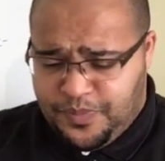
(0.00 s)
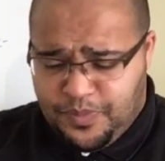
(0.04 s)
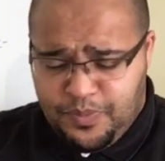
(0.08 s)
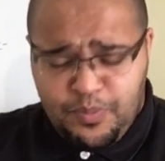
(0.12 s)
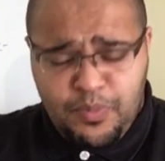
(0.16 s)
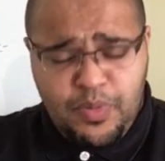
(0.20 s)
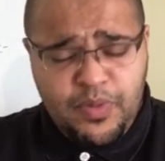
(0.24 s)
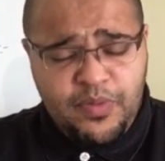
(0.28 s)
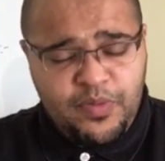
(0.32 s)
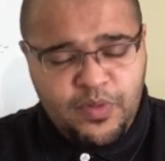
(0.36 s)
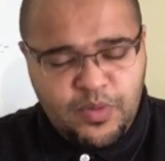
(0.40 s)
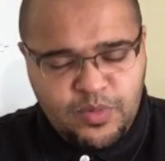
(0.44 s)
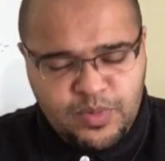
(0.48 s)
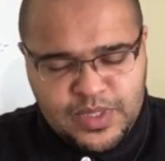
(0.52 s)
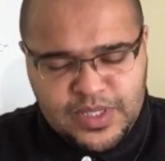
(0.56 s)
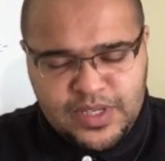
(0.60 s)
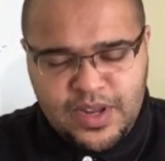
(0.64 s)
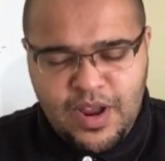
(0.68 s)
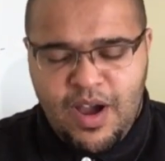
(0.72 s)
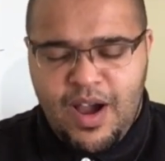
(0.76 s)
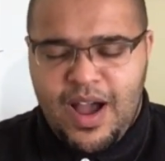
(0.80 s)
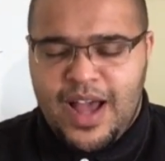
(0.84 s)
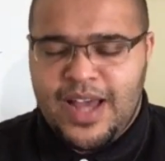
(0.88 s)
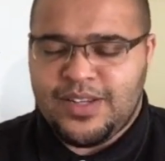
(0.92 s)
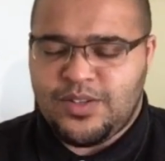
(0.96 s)
before we
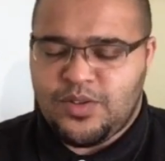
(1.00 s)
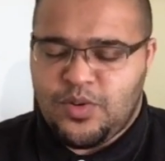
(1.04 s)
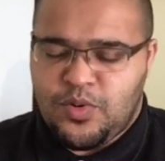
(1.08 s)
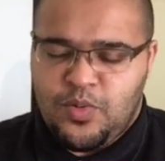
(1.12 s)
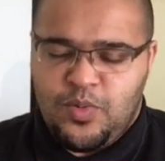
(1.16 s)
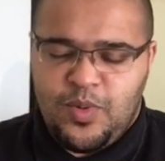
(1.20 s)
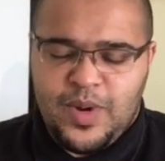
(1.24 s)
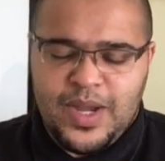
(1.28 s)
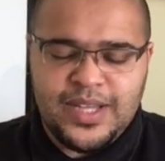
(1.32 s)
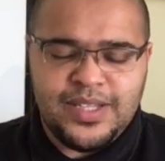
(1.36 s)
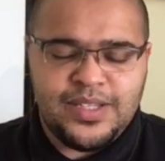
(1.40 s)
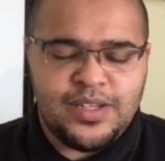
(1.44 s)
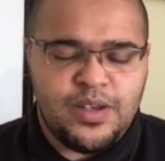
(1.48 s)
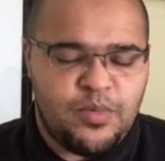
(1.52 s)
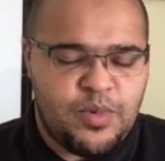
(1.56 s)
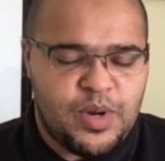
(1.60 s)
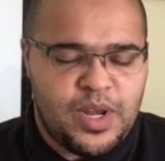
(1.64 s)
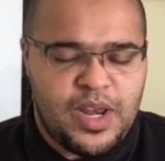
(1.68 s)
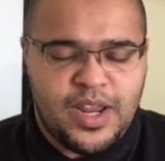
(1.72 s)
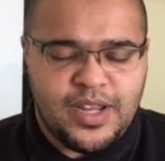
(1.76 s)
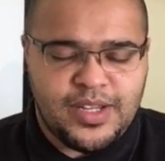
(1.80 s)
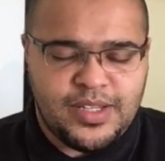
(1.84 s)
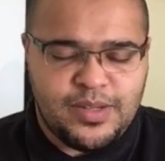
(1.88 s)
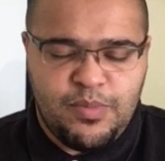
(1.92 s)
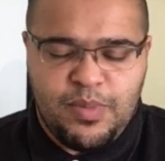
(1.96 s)
start, as always, I would
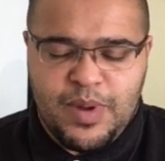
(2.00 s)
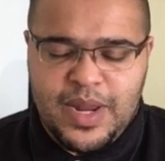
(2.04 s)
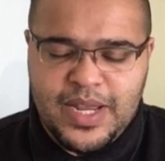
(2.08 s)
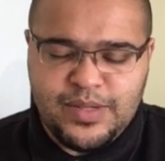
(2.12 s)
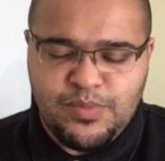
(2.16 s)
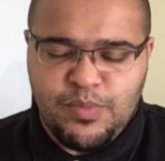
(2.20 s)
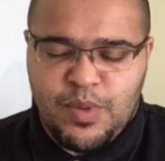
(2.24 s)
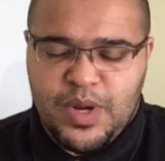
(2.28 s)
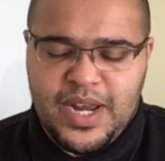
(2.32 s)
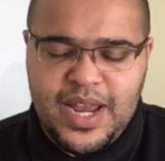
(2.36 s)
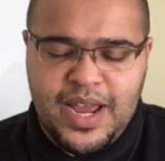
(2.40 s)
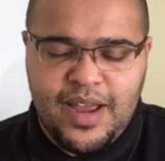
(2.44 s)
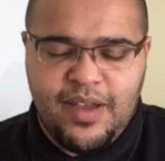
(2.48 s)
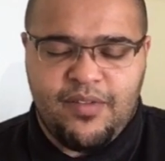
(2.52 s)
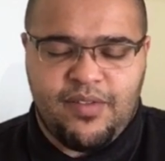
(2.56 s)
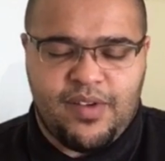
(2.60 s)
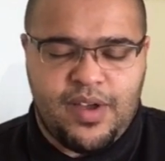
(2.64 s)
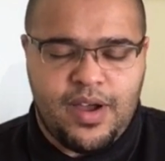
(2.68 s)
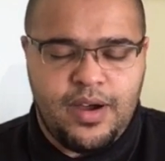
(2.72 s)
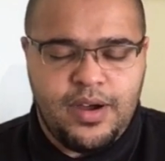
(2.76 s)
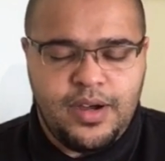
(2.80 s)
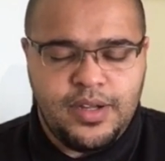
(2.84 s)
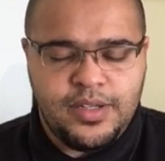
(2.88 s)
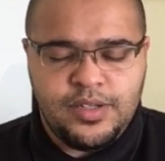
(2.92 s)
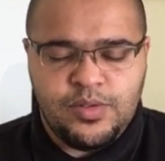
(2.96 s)
like to bless my deck of
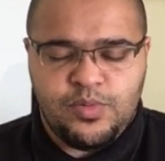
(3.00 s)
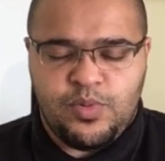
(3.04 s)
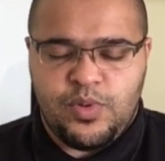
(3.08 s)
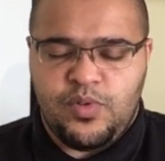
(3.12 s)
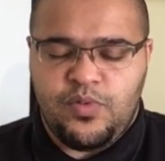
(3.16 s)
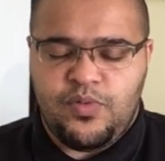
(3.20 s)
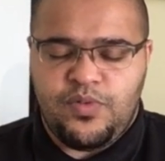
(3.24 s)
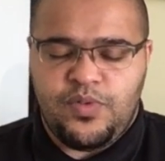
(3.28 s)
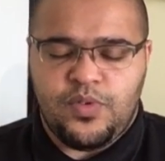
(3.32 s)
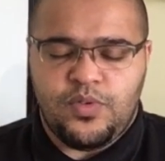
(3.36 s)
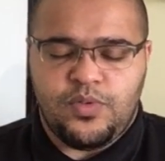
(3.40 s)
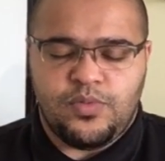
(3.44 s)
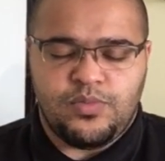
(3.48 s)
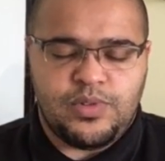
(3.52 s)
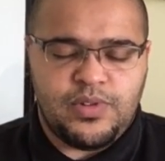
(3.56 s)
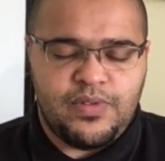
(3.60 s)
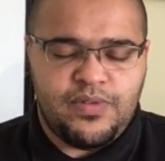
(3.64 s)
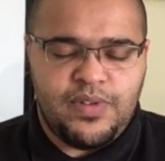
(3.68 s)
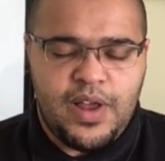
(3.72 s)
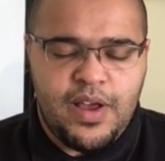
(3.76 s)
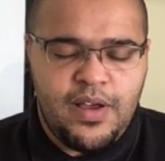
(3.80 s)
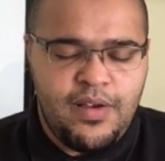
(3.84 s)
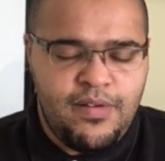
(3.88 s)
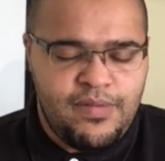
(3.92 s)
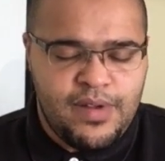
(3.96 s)
cards with all forms of
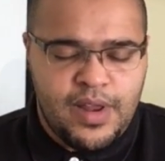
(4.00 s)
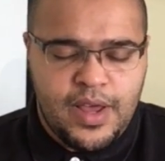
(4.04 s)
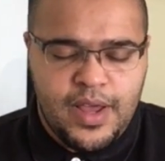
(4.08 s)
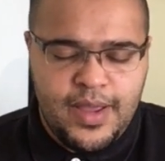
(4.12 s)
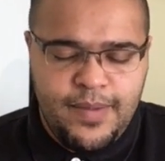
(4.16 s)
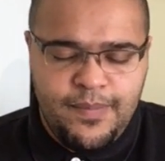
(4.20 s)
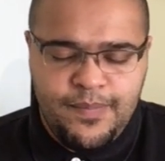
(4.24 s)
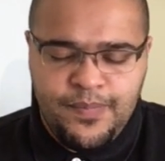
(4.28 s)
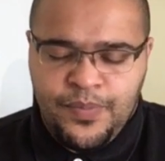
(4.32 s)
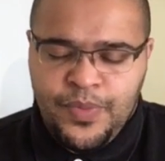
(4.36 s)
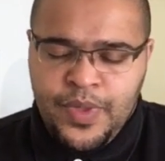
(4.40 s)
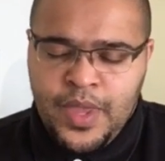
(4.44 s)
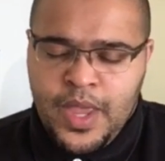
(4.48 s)
love, light,